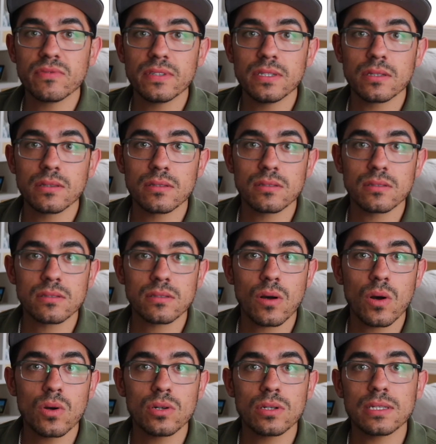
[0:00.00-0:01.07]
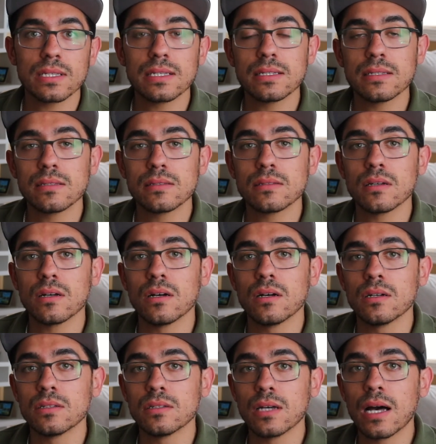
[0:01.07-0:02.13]
fee on this card is
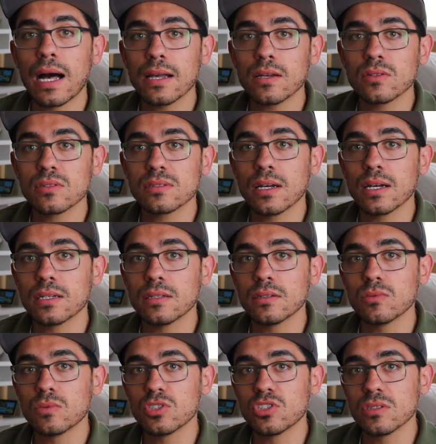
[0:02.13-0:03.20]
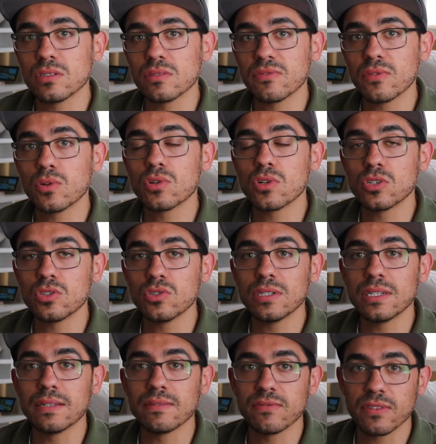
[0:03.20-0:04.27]
on the higher side which is
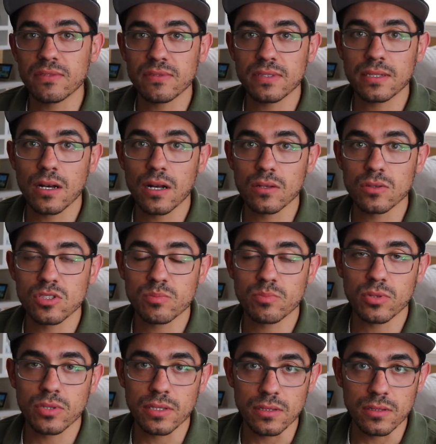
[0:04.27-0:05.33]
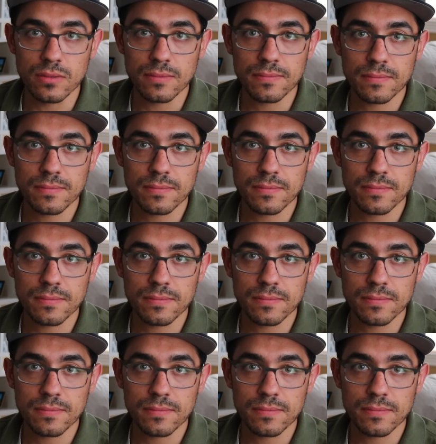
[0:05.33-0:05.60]
$450 per year.